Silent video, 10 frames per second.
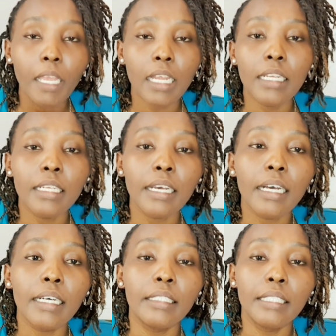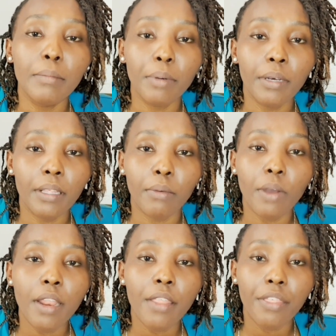And number
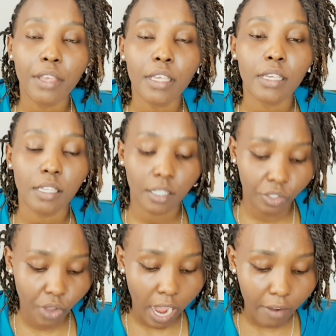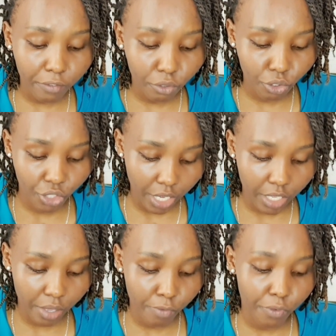one thing is you have to check
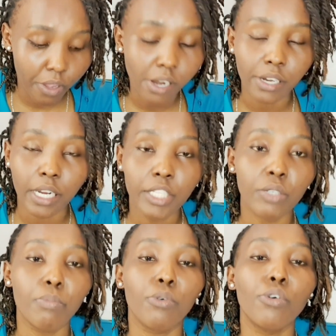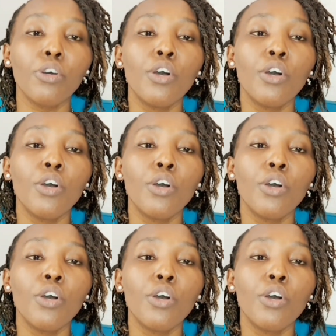if you're eligible